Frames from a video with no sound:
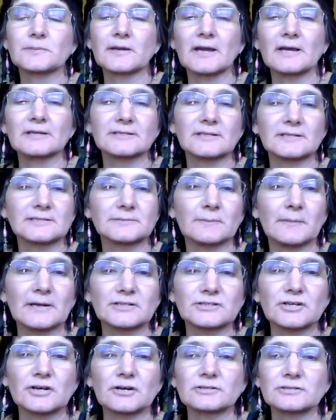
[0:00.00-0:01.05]
because it's my
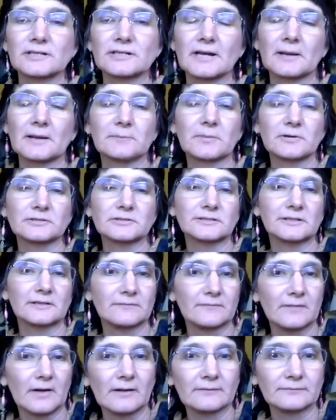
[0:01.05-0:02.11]
church and I'm personally
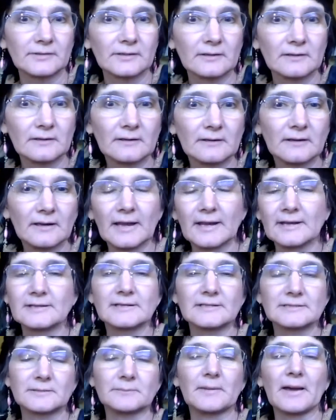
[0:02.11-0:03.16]
involved. And it
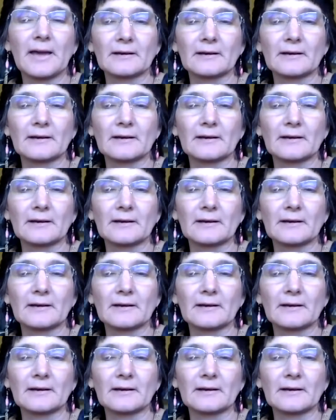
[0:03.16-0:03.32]
doesn't,